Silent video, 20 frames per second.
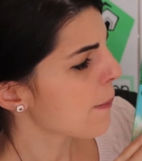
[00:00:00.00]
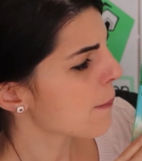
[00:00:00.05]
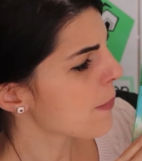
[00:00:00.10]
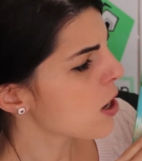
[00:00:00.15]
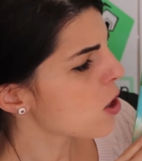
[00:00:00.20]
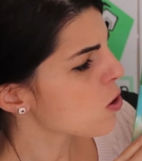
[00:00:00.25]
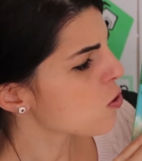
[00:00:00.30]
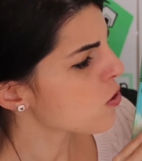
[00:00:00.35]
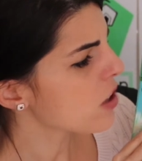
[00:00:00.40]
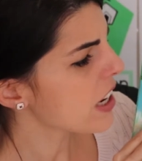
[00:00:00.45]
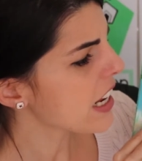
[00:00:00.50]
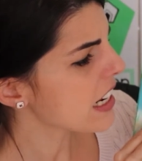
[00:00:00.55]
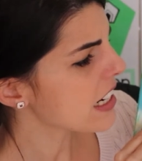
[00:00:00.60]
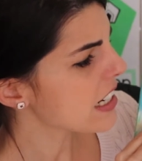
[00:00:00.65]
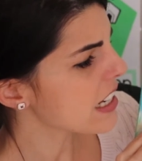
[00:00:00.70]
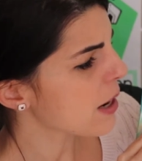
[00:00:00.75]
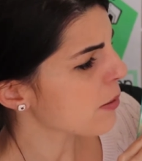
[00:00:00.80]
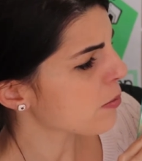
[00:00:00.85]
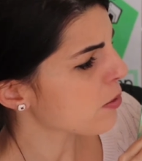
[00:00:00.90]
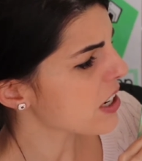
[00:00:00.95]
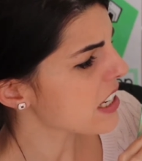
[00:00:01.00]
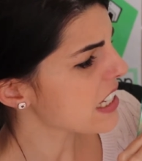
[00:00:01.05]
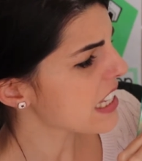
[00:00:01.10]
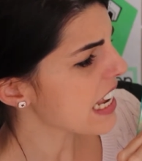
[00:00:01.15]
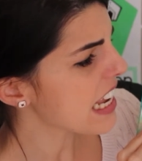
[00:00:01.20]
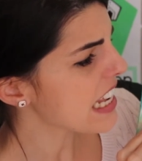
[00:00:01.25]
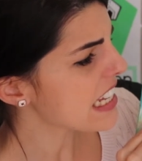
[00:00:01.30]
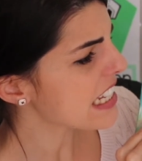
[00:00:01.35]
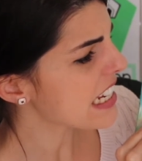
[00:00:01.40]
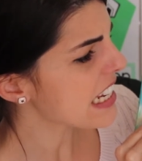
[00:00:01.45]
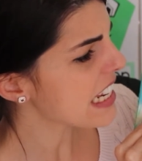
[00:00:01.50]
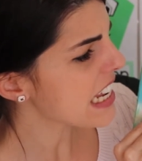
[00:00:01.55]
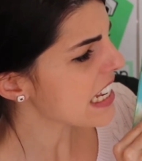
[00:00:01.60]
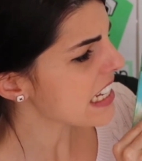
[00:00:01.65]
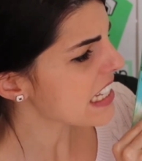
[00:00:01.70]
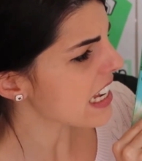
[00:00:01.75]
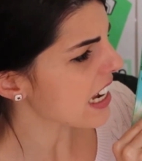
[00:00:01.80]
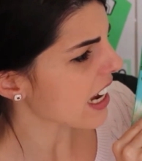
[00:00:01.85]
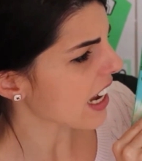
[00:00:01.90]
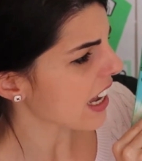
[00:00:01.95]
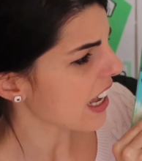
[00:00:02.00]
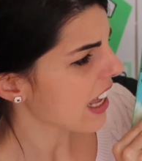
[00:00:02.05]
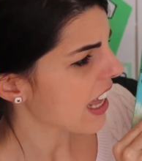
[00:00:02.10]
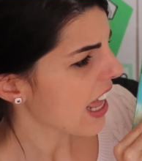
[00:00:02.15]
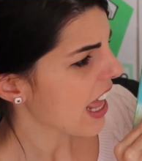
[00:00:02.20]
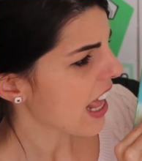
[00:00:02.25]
Marine debris is litter.